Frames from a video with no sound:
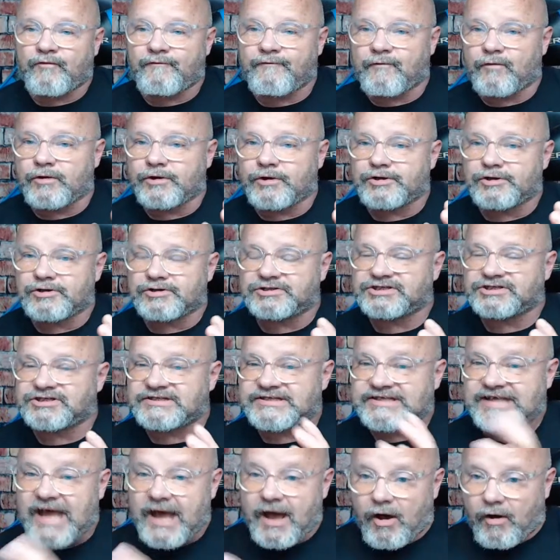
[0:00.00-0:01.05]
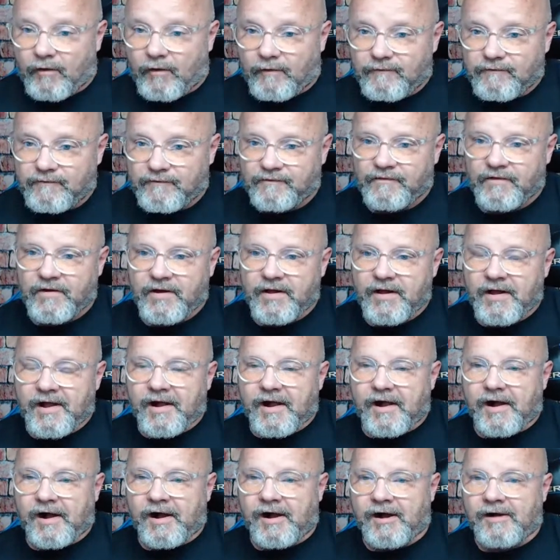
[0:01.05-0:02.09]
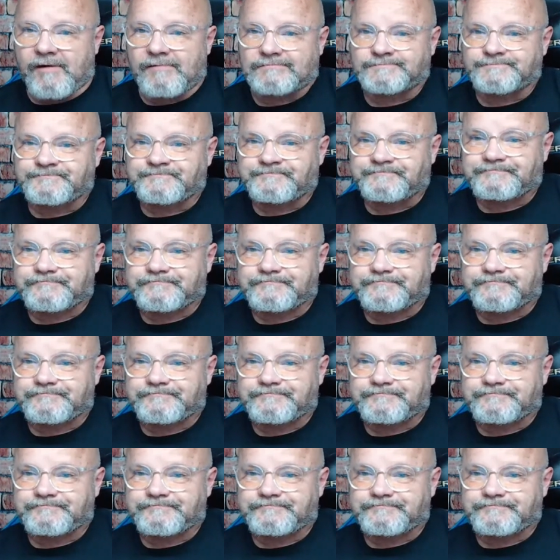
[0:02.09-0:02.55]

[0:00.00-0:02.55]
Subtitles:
for yourself. Um,